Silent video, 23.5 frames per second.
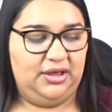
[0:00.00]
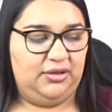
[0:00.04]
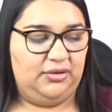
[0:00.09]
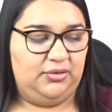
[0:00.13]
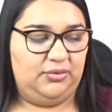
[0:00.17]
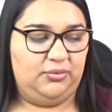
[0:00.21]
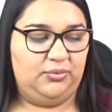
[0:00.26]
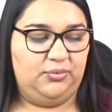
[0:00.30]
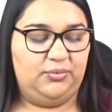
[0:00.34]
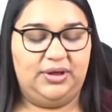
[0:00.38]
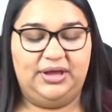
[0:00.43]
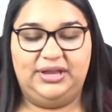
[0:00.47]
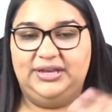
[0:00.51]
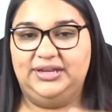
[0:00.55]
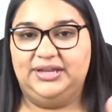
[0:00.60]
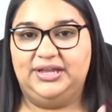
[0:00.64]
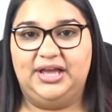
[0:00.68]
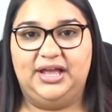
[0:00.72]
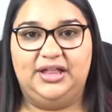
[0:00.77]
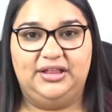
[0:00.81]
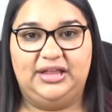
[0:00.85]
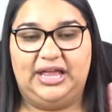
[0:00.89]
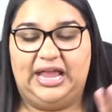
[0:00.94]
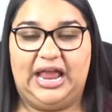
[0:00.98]
one
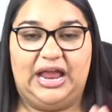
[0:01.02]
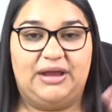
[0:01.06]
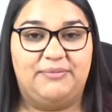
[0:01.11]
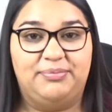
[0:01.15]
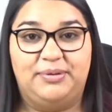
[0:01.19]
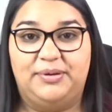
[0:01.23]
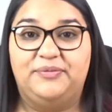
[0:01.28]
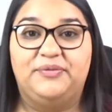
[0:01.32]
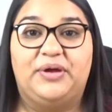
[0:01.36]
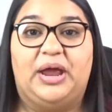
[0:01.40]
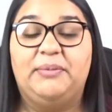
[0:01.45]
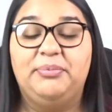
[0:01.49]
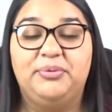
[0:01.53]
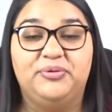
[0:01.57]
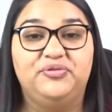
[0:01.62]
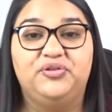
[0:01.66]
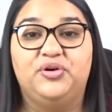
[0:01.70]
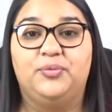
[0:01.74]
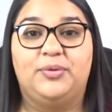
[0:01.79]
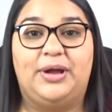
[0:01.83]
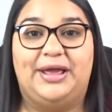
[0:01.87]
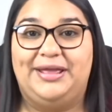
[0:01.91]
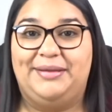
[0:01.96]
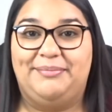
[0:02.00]
color. I prefer
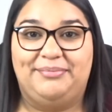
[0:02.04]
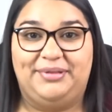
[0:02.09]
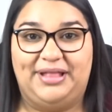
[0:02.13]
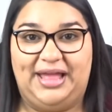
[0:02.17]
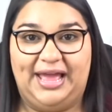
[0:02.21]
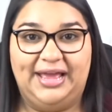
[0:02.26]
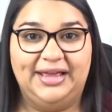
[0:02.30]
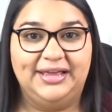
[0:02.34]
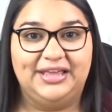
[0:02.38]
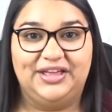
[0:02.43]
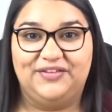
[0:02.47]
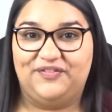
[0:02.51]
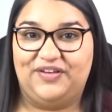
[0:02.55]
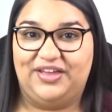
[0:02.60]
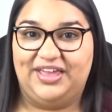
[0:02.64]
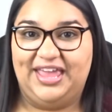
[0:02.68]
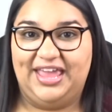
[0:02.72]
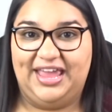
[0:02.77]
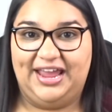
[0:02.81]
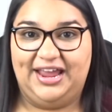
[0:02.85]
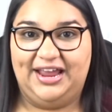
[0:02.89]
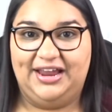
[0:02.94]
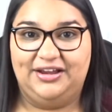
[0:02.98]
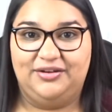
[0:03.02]
white and black if I
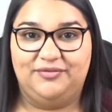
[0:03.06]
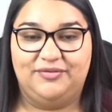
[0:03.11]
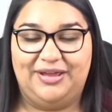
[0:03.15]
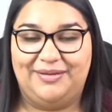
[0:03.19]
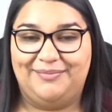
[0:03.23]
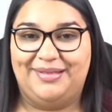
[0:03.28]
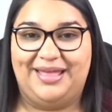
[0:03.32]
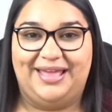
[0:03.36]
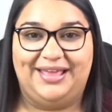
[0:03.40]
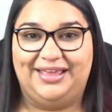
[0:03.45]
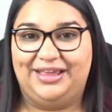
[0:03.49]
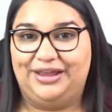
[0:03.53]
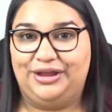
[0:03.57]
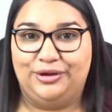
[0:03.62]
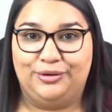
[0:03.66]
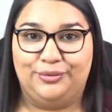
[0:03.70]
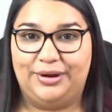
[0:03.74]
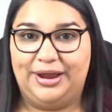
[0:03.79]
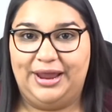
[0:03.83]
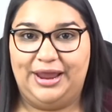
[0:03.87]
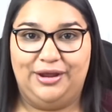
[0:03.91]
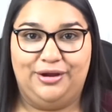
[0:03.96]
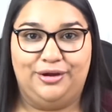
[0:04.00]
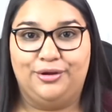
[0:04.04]
can, white, black, and
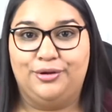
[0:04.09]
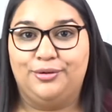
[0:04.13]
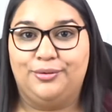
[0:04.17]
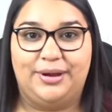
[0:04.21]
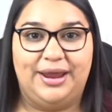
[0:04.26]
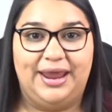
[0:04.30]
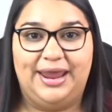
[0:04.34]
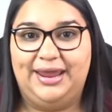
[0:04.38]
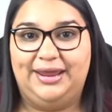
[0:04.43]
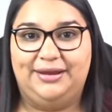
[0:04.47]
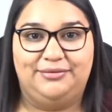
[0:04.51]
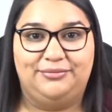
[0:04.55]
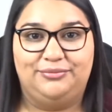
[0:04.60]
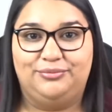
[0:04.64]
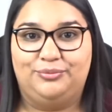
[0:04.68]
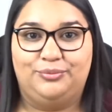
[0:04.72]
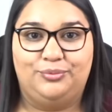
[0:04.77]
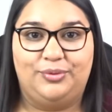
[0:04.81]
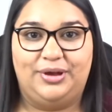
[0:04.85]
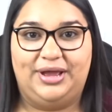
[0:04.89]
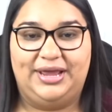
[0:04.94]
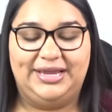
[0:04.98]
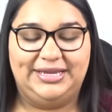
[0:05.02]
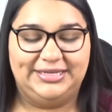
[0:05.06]
gray, or gray and
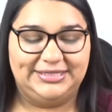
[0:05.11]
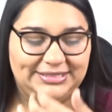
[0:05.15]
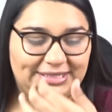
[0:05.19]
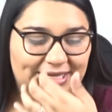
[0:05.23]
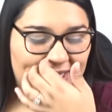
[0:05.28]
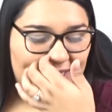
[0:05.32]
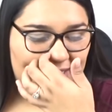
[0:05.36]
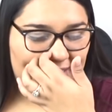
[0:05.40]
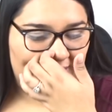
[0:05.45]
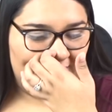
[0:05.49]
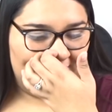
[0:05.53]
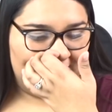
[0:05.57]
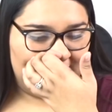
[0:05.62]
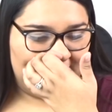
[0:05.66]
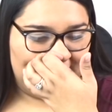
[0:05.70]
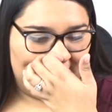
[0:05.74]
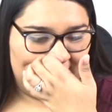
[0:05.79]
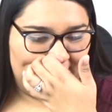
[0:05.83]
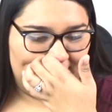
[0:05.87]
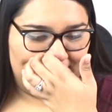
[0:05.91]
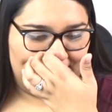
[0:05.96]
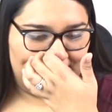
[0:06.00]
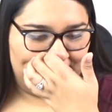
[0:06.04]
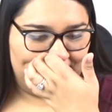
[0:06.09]
white.
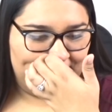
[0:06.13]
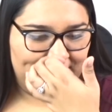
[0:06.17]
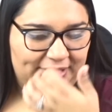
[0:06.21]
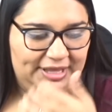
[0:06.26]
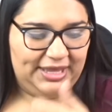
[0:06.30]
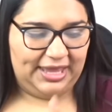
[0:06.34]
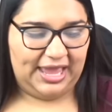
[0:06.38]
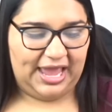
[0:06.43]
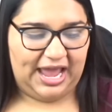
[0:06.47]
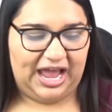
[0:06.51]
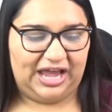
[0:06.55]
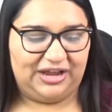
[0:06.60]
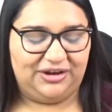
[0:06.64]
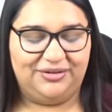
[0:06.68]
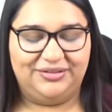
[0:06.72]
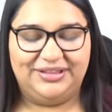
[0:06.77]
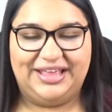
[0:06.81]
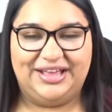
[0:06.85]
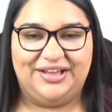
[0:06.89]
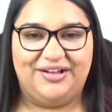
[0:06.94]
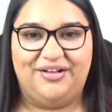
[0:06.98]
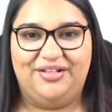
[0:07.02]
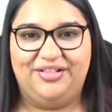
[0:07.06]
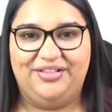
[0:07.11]
I don't
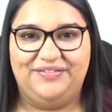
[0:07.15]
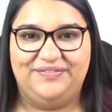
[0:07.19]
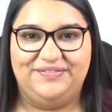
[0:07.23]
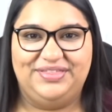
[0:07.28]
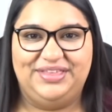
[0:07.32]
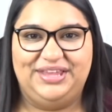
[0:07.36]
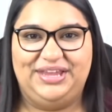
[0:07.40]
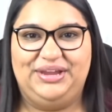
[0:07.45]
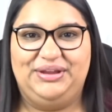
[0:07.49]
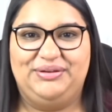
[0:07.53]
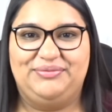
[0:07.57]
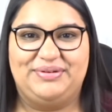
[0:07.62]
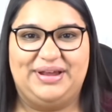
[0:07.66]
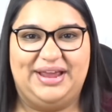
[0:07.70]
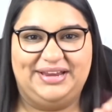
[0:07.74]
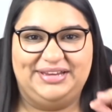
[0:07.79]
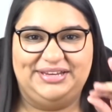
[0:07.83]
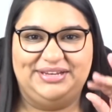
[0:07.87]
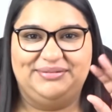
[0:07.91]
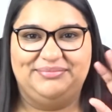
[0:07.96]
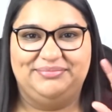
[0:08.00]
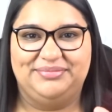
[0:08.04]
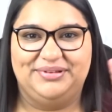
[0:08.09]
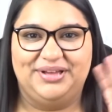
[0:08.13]
like all of the
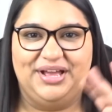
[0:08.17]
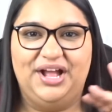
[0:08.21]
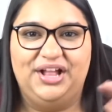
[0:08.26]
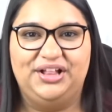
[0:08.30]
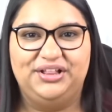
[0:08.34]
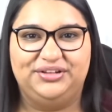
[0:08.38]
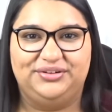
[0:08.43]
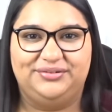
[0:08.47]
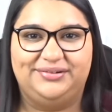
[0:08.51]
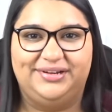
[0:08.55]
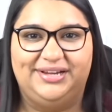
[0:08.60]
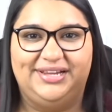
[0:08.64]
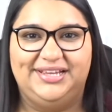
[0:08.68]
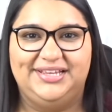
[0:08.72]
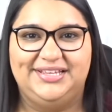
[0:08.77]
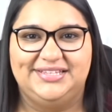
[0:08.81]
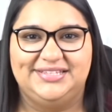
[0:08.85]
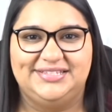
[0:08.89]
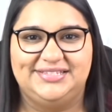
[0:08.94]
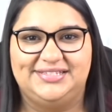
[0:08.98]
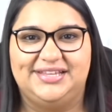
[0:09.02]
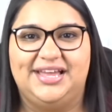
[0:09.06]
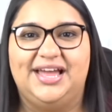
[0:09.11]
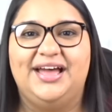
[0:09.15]
random colory
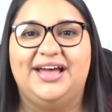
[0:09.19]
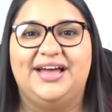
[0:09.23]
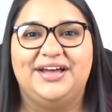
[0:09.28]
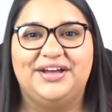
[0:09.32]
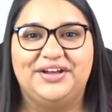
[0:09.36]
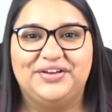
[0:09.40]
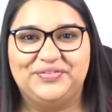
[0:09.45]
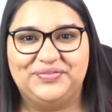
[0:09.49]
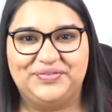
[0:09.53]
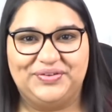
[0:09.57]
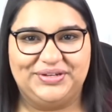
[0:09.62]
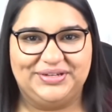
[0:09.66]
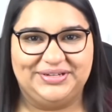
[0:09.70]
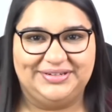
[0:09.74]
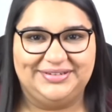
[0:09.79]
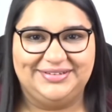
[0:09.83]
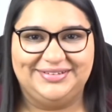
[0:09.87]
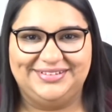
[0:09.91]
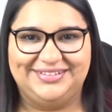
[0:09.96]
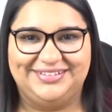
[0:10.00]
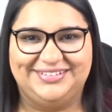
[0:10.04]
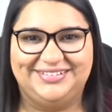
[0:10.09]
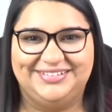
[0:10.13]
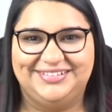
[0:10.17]
stuff,
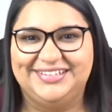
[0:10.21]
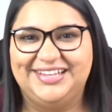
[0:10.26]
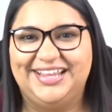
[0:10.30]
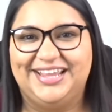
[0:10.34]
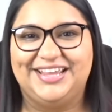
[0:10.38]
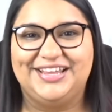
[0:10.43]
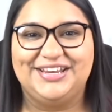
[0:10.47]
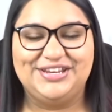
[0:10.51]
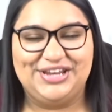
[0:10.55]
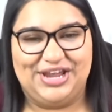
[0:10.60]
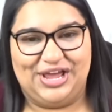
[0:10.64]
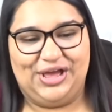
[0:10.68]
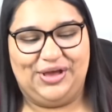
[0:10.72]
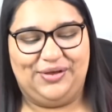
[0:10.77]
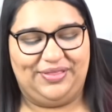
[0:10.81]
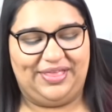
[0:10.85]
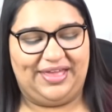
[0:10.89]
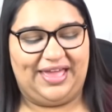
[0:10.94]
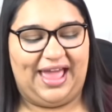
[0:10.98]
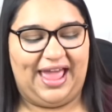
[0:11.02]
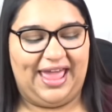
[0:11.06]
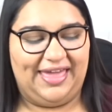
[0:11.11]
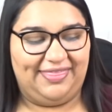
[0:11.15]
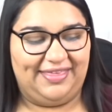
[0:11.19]
and like, no,
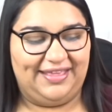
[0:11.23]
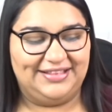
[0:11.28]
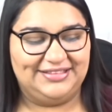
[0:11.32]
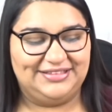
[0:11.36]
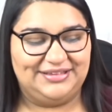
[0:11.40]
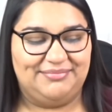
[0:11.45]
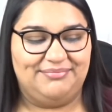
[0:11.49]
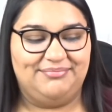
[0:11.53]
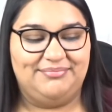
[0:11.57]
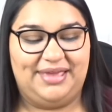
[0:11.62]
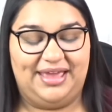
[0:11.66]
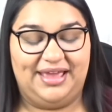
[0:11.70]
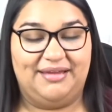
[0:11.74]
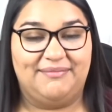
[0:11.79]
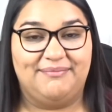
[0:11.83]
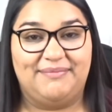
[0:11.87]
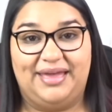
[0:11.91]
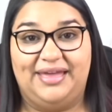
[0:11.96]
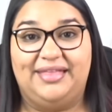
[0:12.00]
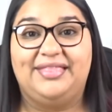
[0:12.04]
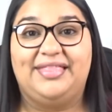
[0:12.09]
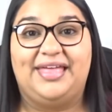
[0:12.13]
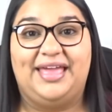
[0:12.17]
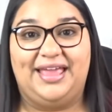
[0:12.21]
like I like to make
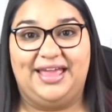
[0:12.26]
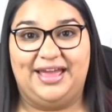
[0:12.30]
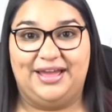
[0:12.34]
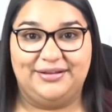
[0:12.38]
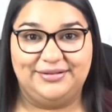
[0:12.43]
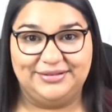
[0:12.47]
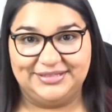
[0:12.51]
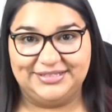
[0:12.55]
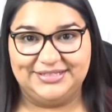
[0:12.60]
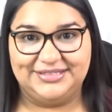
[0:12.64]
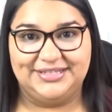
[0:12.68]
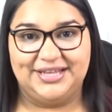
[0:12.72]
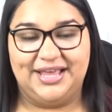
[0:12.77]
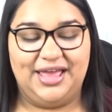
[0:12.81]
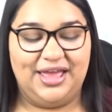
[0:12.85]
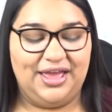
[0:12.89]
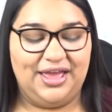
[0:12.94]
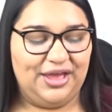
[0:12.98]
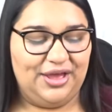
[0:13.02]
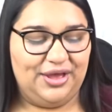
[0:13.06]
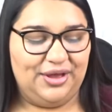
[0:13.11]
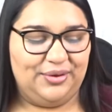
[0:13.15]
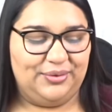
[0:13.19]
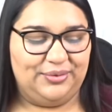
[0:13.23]
my layouts
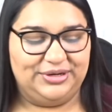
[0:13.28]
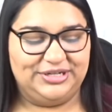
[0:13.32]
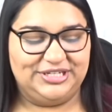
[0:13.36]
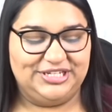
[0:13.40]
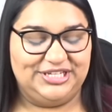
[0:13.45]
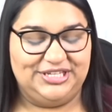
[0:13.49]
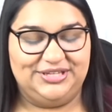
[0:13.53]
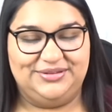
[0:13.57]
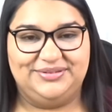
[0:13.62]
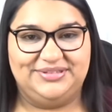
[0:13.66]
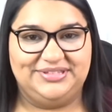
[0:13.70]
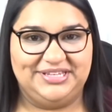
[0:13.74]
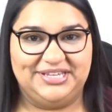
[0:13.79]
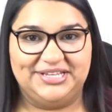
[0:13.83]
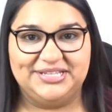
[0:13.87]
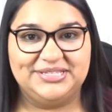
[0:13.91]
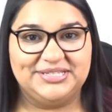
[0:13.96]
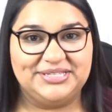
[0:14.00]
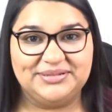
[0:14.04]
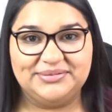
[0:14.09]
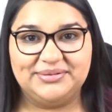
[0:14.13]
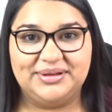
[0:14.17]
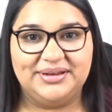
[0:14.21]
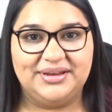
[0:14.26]
or to use kits
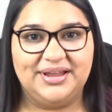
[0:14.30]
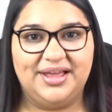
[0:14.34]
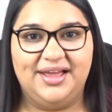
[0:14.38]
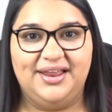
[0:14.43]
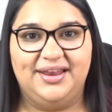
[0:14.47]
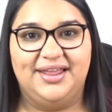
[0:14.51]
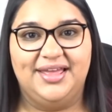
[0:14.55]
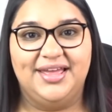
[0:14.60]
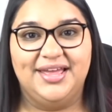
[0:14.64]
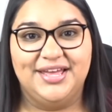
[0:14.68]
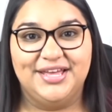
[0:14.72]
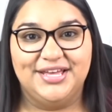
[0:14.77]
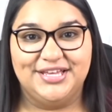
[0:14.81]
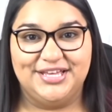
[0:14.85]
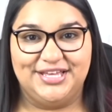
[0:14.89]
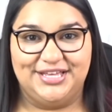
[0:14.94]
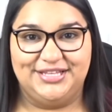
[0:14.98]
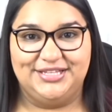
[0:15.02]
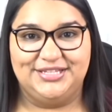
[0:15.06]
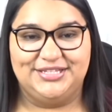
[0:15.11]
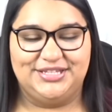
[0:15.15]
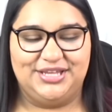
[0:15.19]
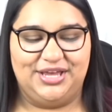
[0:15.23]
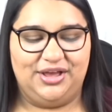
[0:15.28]
and whatnot.
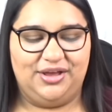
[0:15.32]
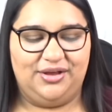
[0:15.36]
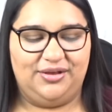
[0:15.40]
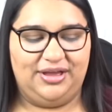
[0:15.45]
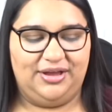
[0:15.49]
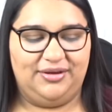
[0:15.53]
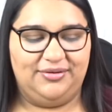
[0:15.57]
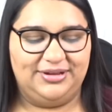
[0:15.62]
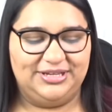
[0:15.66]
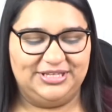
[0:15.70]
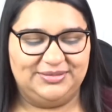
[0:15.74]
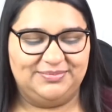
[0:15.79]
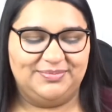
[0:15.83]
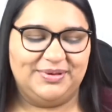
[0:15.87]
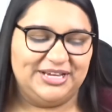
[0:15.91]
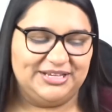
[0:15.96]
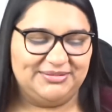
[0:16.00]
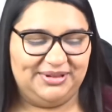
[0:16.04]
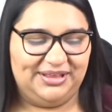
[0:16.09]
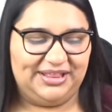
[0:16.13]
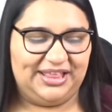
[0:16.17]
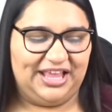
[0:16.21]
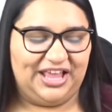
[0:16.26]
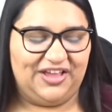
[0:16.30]
And so it always bugs
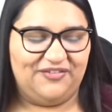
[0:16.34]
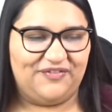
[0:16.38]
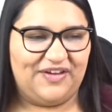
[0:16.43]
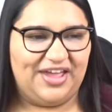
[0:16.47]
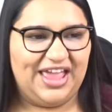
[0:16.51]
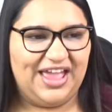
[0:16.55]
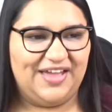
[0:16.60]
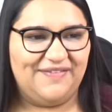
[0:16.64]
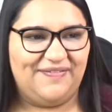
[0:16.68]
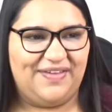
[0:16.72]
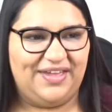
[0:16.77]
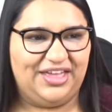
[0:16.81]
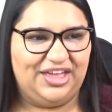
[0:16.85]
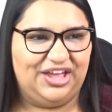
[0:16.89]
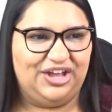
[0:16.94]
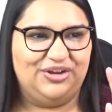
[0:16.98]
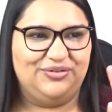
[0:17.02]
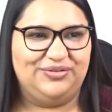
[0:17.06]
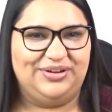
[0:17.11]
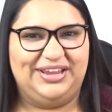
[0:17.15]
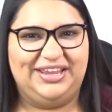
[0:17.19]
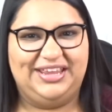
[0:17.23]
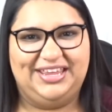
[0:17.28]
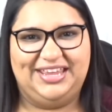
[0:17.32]
me, like if I have like a
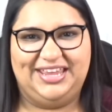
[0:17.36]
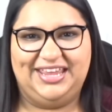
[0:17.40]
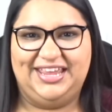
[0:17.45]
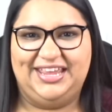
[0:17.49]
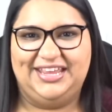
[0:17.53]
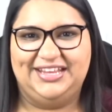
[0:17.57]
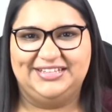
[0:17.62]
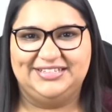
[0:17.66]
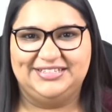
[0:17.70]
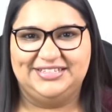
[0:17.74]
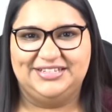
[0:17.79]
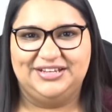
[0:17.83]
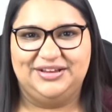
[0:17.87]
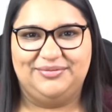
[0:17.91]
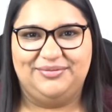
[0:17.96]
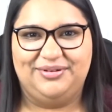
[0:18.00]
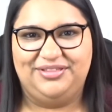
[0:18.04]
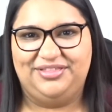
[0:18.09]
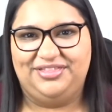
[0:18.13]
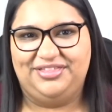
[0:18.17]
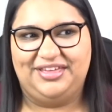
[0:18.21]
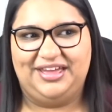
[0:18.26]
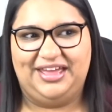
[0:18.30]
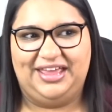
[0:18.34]
green kit
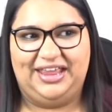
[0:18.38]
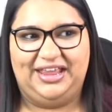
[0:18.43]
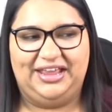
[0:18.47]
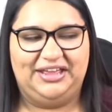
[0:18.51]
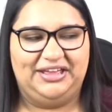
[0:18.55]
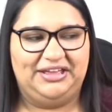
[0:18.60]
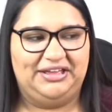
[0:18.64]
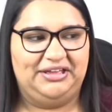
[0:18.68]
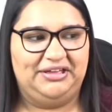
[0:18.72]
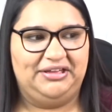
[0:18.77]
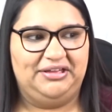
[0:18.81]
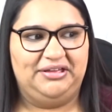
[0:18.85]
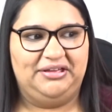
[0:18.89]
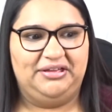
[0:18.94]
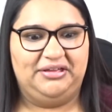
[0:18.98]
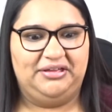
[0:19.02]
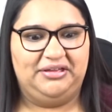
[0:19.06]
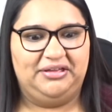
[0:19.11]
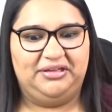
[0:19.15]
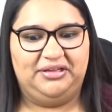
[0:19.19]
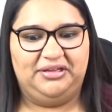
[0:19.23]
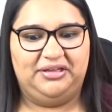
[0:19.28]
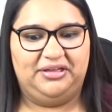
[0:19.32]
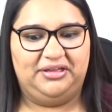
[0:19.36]
with like,
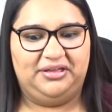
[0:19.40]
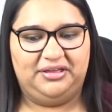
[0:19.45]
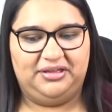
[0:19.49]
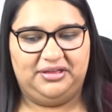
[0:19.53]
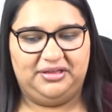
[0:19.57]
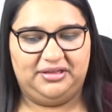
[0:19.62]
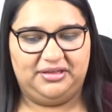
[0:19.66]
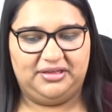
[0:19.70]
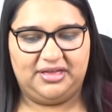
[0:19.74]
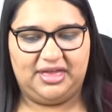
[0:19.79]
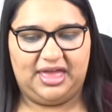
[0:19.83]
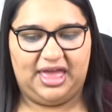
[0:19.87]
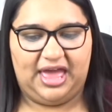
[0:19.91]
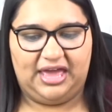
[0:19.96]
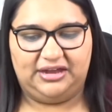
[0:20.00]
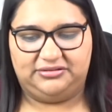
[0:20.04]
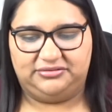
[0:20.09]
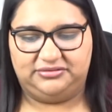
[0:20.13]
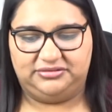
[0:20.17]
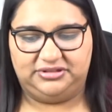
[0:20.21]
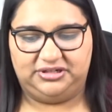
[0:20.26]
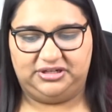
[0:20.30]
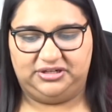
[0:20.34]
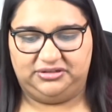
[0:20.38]
I
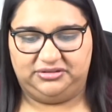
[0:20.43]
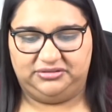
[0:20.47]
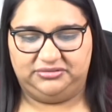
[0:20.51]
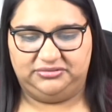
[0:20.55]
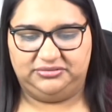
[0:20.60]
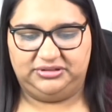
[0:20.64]
don't know,